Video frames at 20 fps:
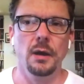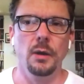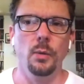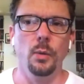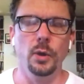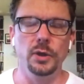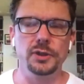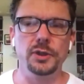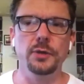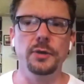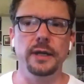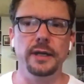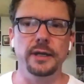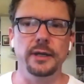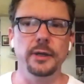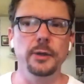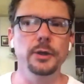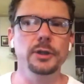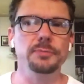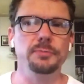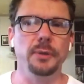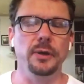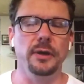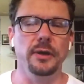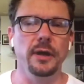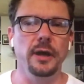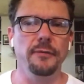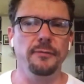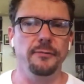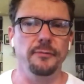What you need to do is put
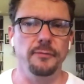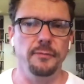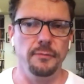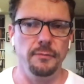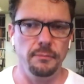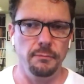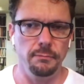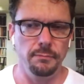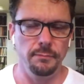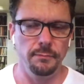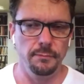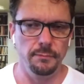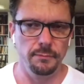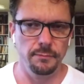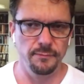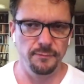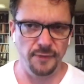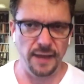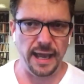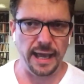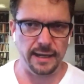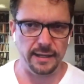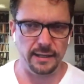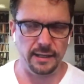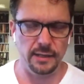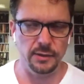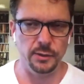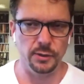enough fat in your